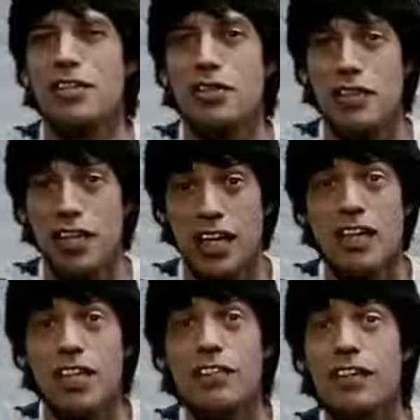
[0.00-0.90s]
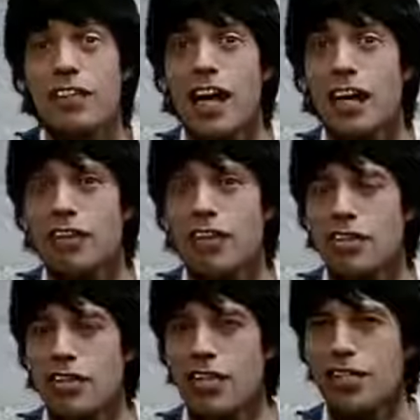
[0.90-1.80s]
door to the kitchen of an Italian
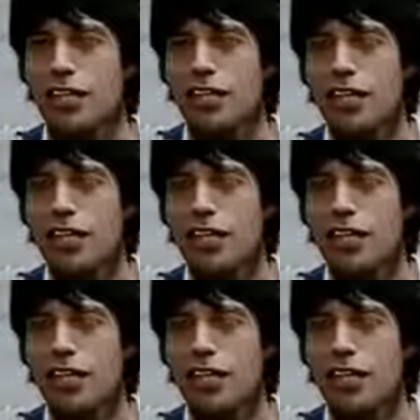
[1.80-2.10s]
restaurant, actually.